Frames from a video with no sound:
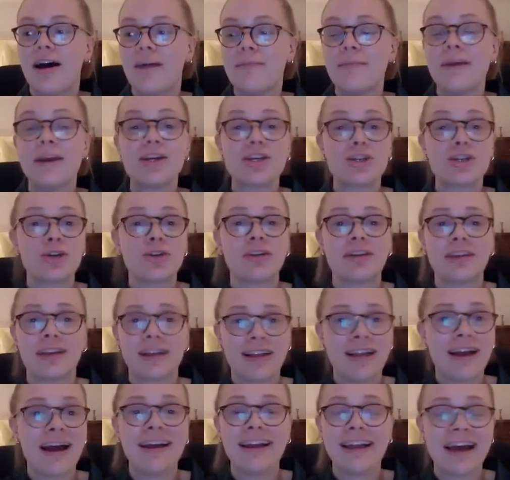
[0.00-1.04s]
make sure that the
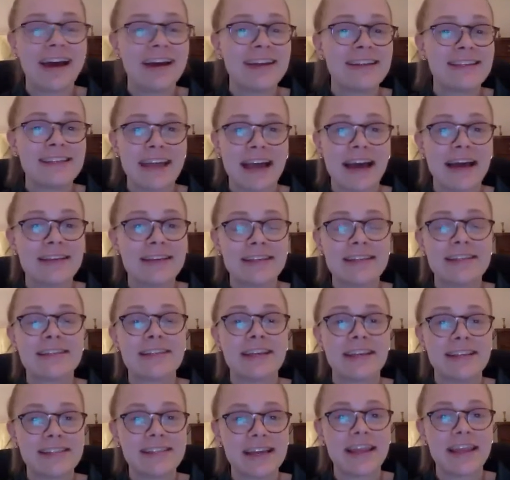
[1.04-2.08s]
client has the assets
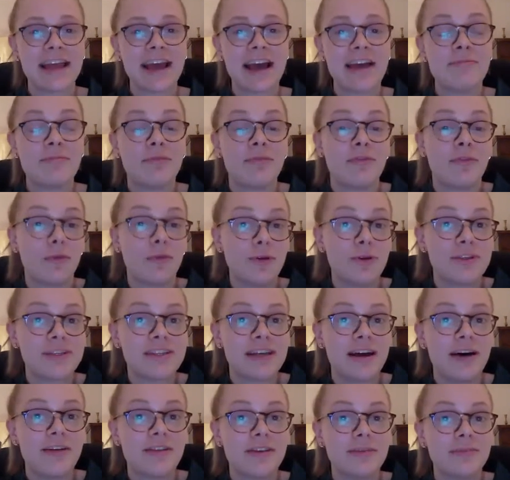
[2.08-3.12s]
they say they have before you
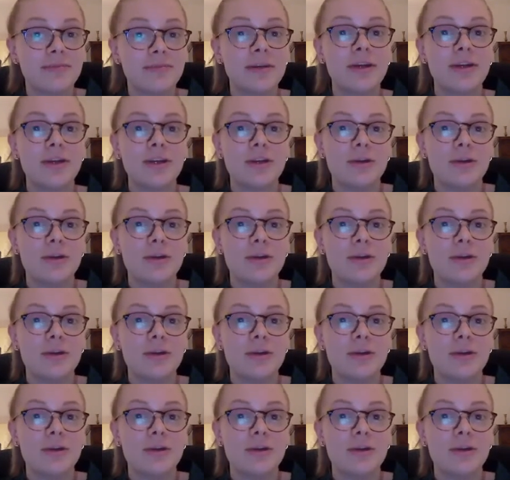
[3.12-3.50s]
sell them.